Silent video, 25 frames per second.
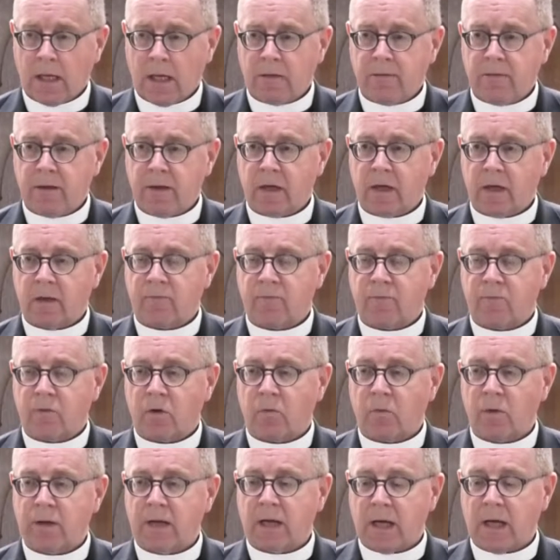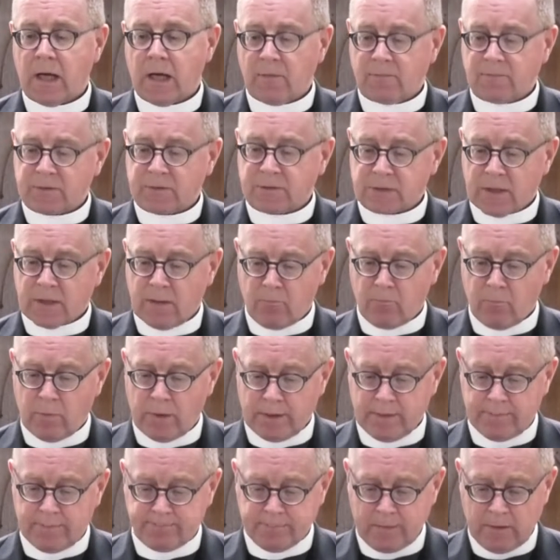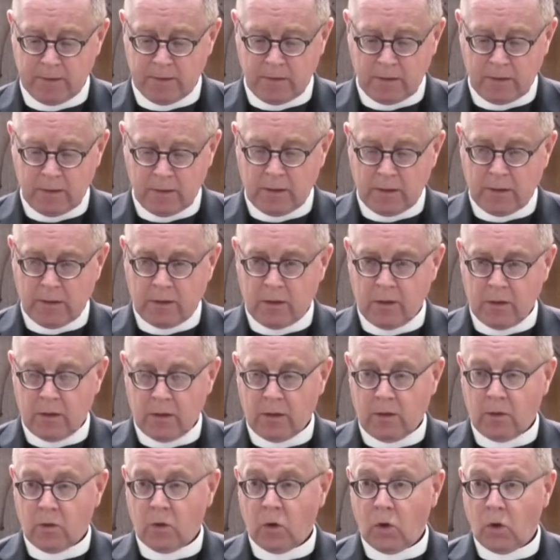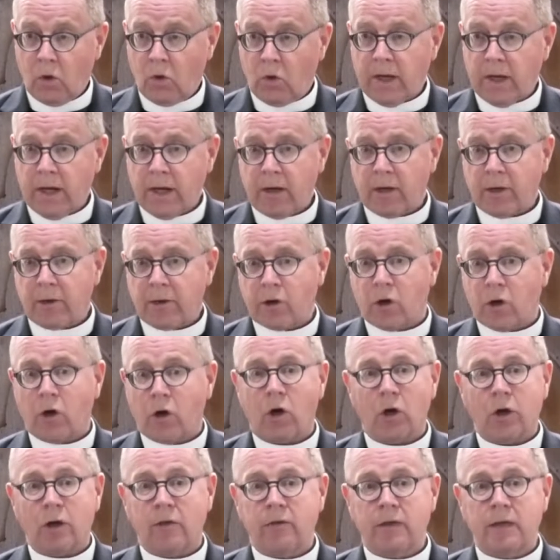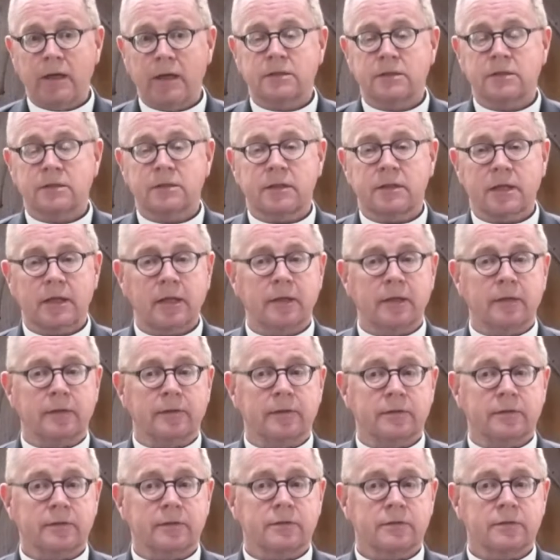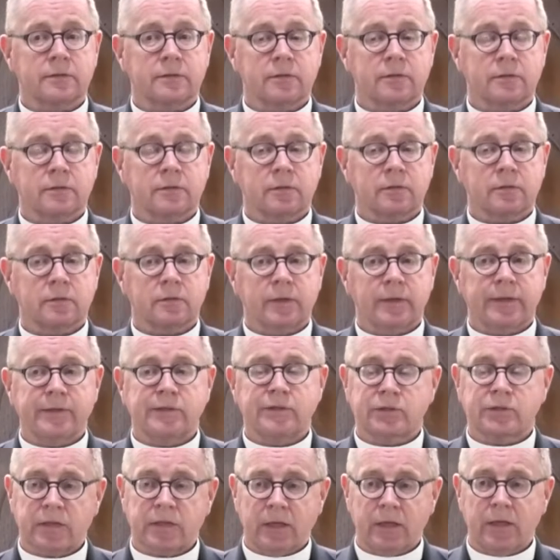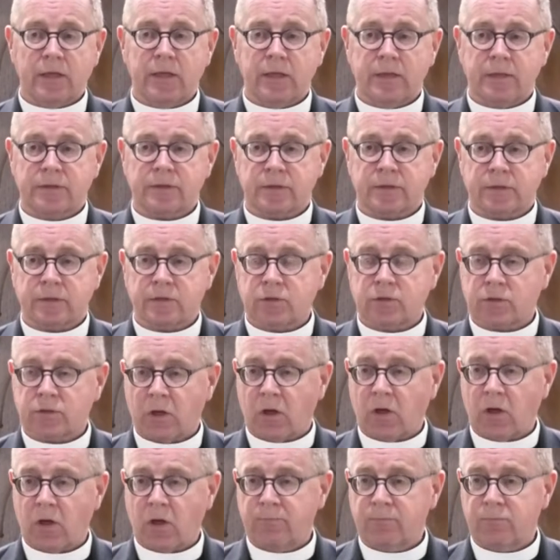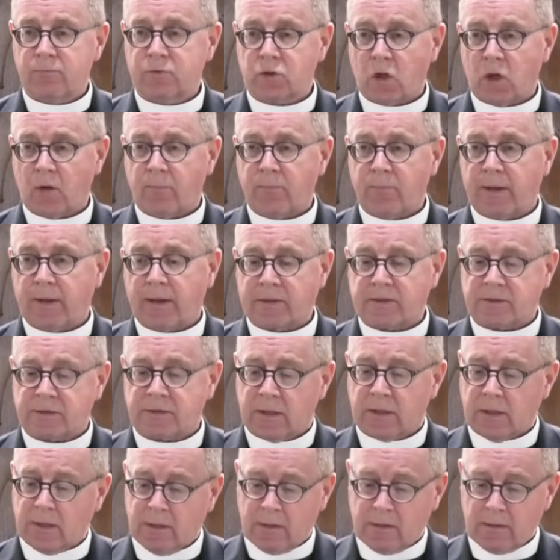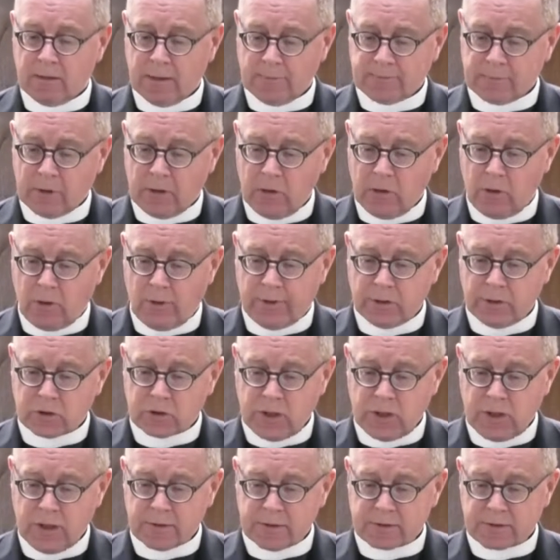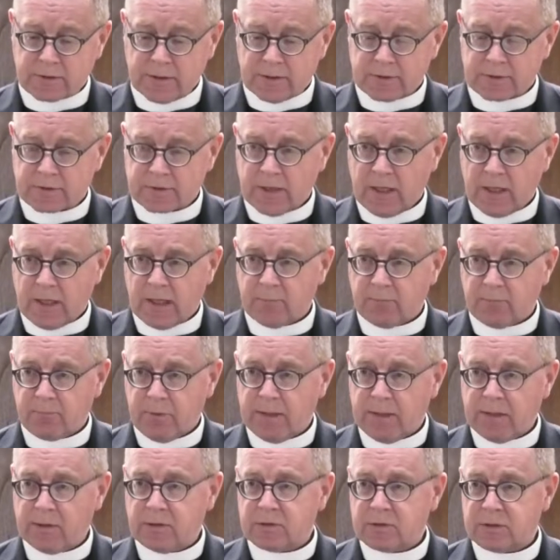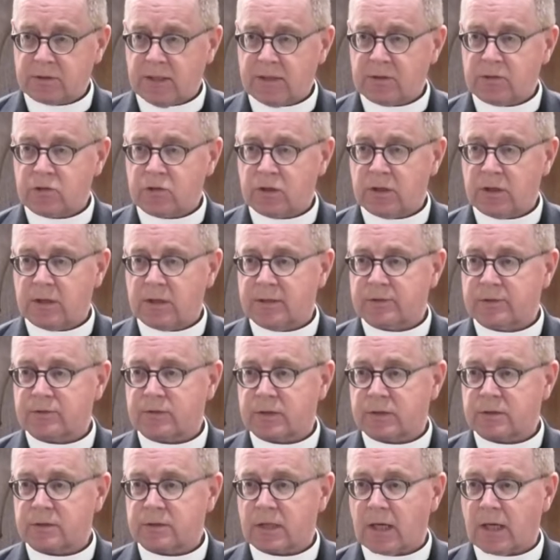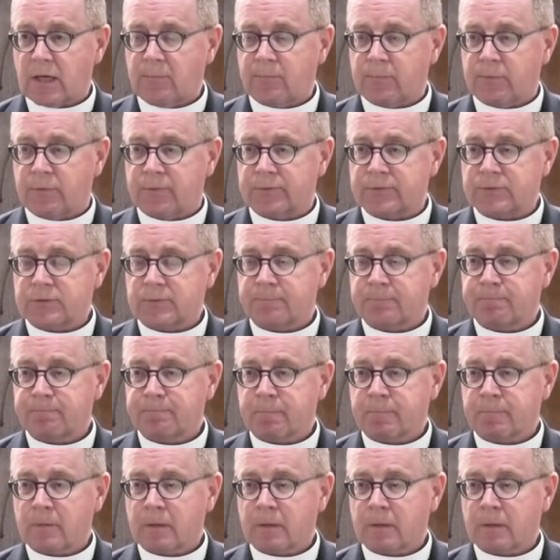And therefore, we have someone who heard all of these things, these serious and solemn topics that the Lord Jesus had been teaching his disciples.